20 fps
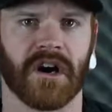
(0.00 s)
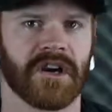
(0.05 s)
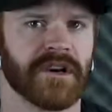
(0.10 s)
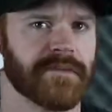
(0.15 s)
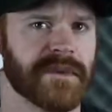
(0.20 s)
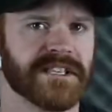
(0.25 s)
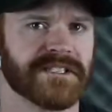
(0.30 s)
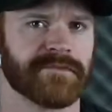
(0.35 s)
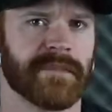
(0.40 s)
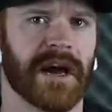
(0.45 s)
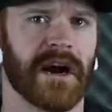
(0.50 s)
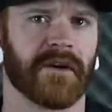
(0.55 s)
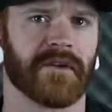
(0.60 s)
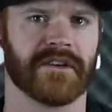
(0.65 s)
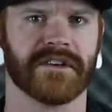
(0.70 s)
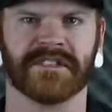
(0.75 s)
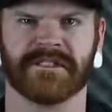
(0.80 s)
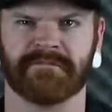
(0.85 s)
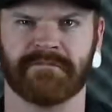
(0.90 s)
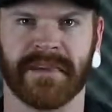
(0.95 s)
RMS power
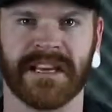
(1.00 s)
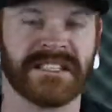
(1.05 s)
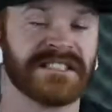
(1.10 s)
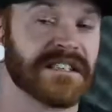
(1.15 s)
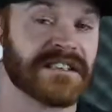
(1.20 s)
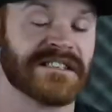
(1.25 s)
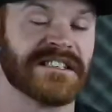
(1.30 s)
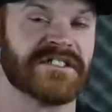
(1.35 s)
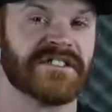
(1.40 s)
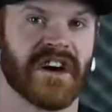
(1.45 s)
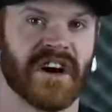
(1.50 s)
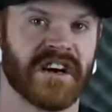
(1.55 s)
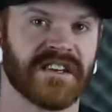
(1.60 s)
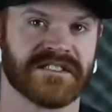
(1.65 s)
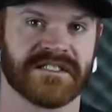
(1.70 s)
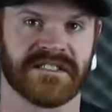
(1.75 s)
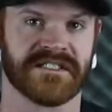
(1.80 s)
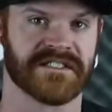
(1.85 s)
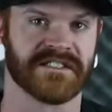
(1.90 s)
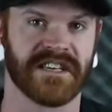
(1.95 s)
is basically
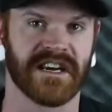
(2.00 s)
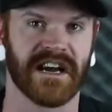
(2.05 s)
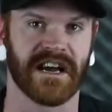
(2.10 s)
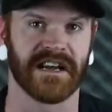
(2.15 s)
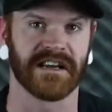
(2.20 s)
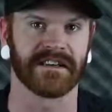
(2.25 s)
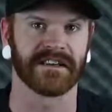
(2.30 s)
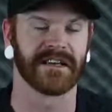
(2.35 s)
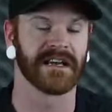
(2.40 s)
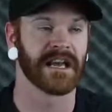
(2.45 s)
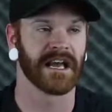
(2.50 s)
tossed aside,